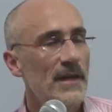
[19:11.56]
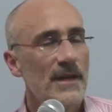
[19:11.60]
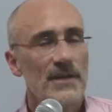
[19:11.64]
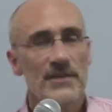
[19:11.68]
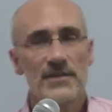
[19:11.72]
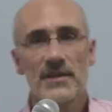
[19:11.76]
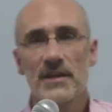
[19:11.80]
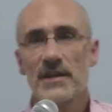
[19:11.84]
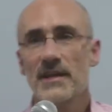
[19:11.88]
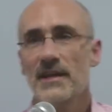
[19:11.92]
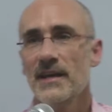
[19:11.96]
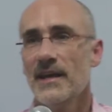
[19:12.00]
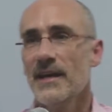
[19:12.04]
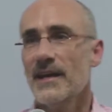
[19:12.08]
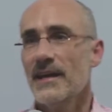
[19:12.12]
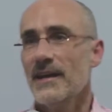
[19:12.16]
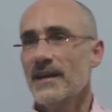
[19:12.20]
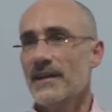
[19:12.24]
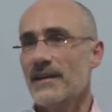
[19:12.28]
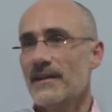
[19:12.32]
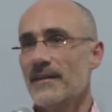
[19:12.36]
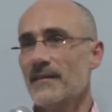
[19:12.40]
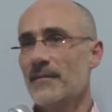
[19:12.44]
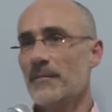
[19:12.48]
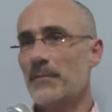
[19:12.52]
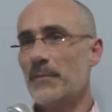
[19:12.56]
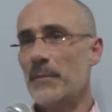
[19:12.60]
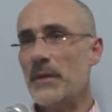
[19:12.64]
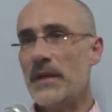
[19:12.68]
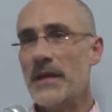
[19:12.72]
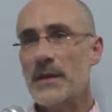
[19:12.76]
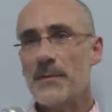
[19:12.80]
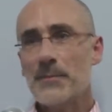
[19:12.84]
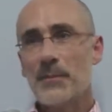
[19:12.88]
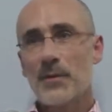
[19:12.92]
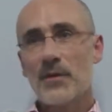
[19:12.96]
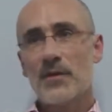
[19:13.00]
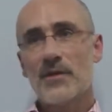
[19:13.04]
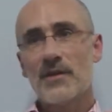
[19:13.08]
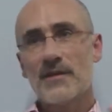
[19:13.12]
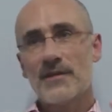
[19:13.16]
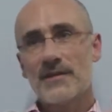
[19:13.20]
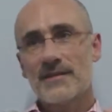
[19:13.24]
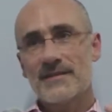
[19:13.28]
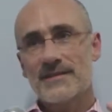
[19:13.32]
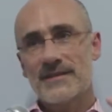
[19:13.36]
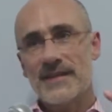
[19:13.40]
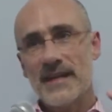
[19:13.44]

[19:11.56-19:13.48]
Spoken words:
See, people